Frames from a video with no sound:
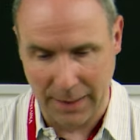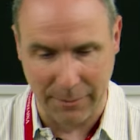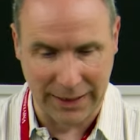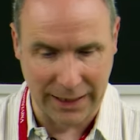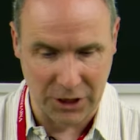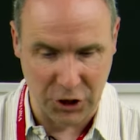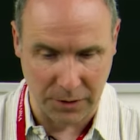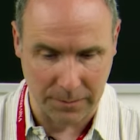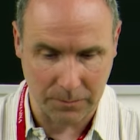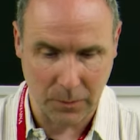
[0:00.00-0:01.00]
application.
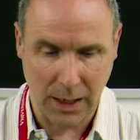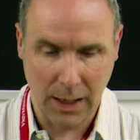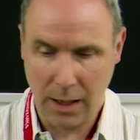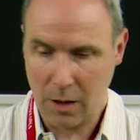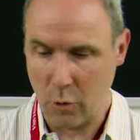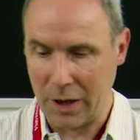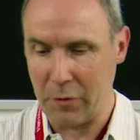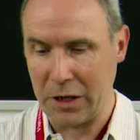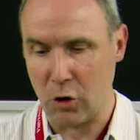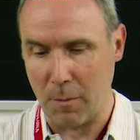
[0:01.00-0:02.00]
When
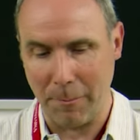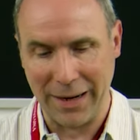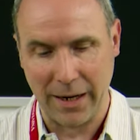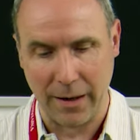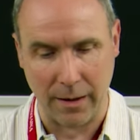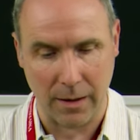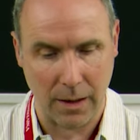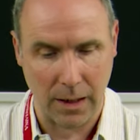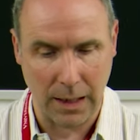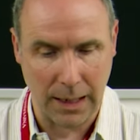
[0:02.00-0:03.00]
we compare
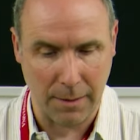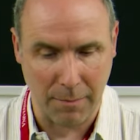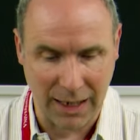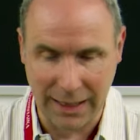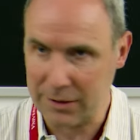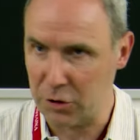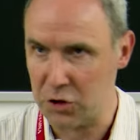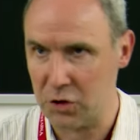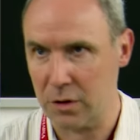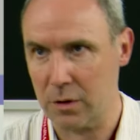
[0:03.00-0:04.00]

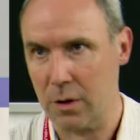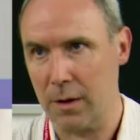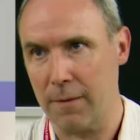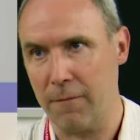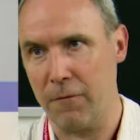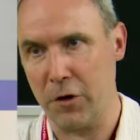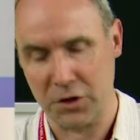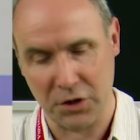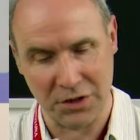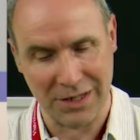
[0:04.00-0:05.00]
Miletus
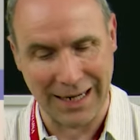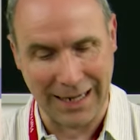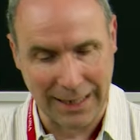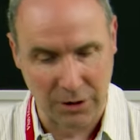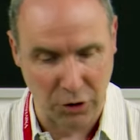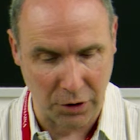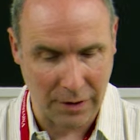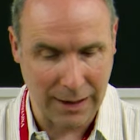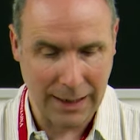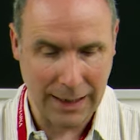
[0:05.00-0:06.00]
versus Electron,
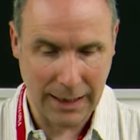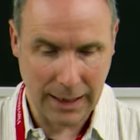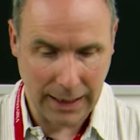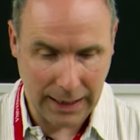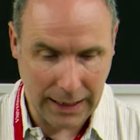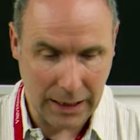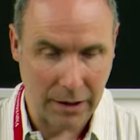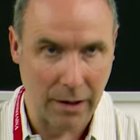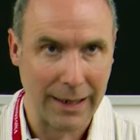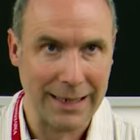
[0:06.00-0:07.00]

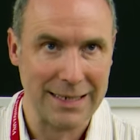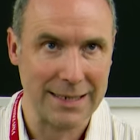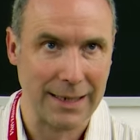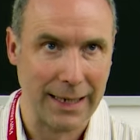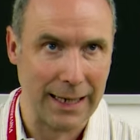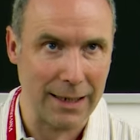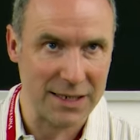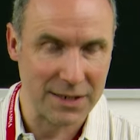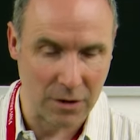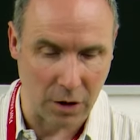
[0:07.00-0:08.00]
here is a
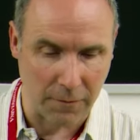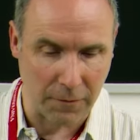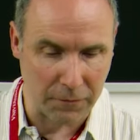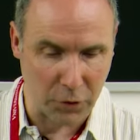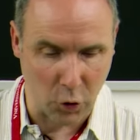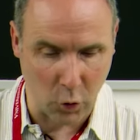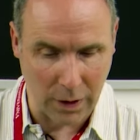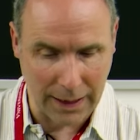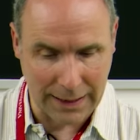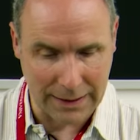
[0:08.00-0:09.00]
list of a few
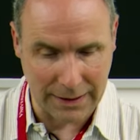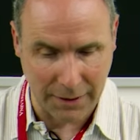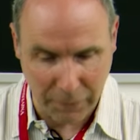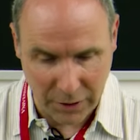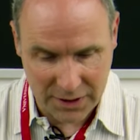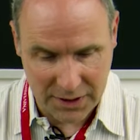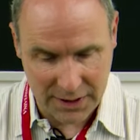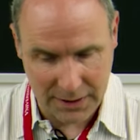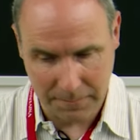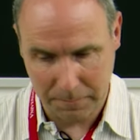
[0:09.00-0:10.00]
differences.